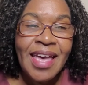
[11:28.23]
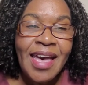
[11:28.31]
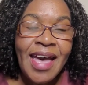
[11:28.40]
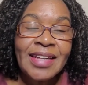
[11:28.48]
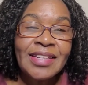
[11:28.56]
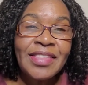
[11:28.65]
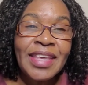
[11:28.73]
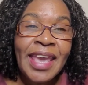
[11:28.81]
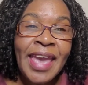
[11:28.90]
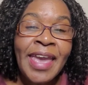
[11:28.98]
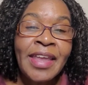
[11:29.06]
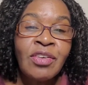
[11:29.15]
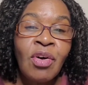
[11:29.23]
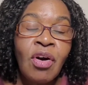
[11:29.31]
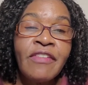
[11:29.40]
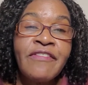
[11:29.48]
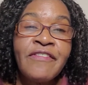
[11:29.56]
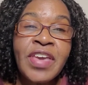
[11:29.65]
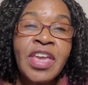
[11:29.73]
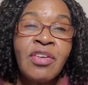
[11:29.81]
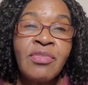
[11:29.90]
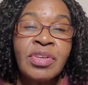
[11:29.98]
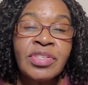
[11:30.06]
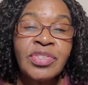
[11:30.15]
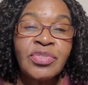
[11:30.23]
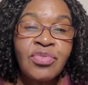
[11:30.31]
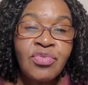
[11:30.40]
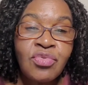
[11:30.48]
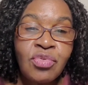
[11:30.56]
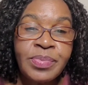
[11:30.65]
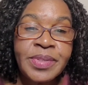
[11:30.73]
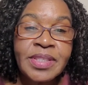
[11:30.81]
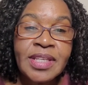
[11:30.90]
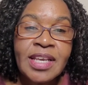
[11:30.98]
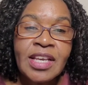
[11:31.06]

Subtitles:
and the head of various groups